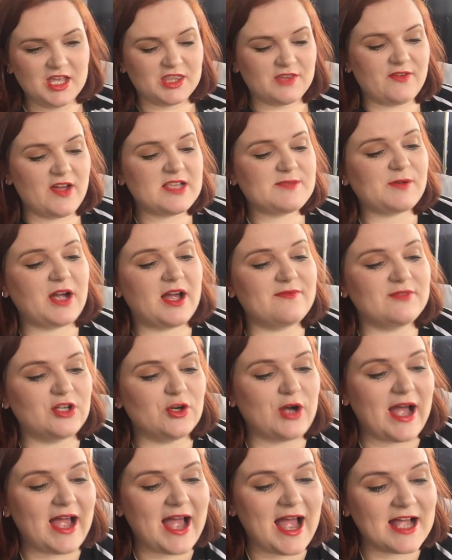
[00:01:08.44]
the first book I haven't
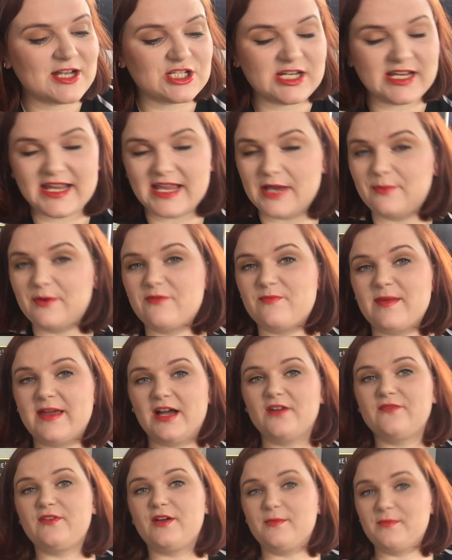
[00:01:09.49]
got actually here with me,
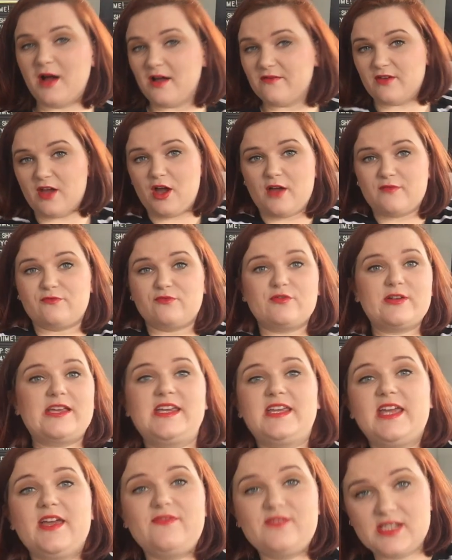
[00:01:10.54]
I've um, I've, I've
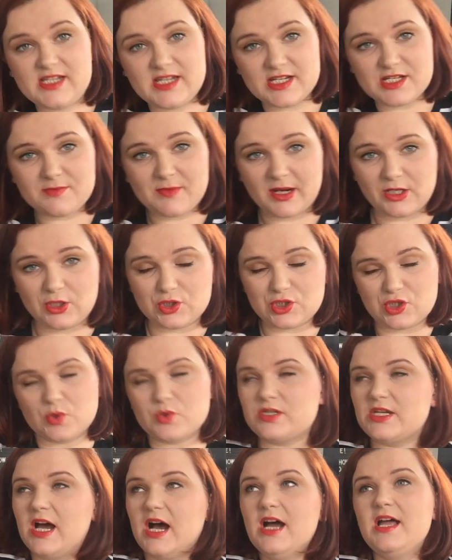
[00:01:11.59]
re-gifted it to my
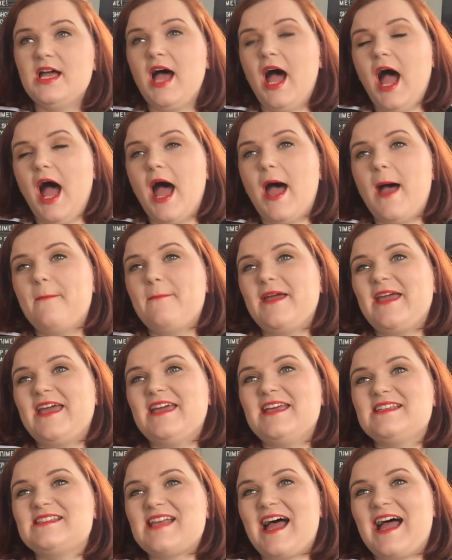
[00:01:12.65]
goddaughter, um,
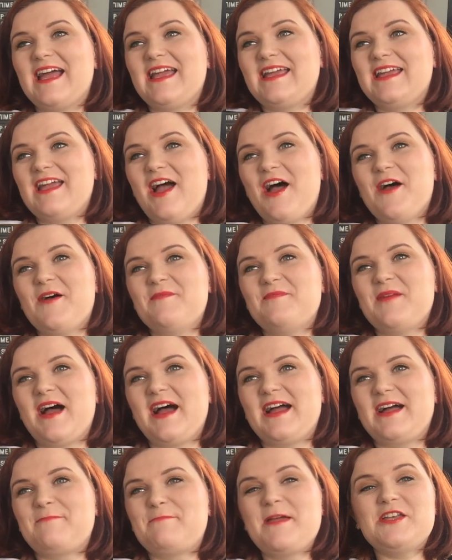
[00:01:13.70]
is a um,
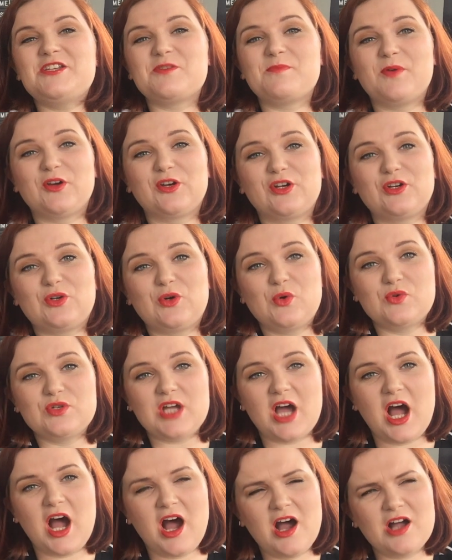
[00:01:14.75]
a picture book called
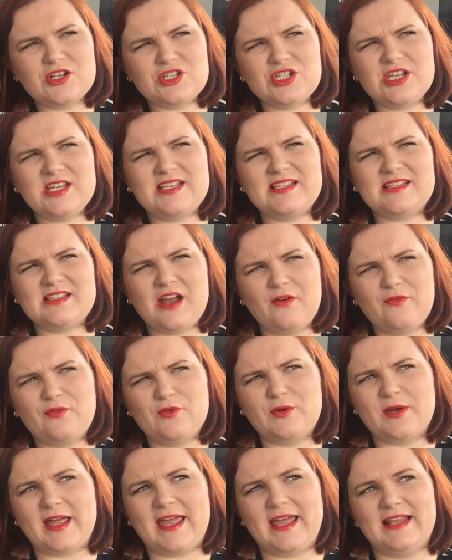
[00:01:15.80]
Archie
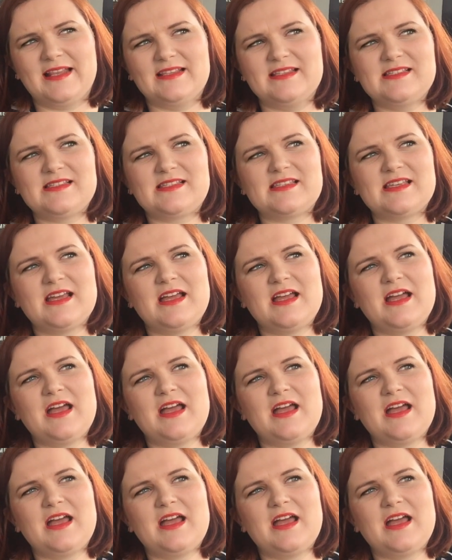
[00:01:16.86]
Snufflekins.